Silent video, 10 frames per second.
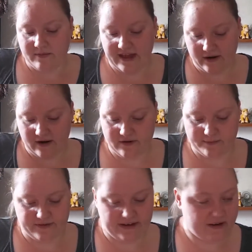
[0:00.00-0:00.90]
They're
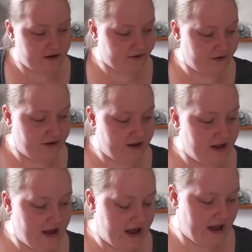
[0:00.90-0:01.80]
100% cotton,
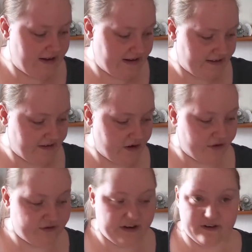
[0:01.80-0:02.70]
and that's a
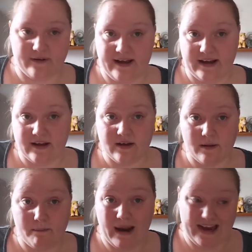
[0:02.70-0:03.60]
cotton
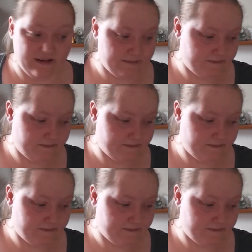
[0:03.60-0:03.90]
acrylic blend.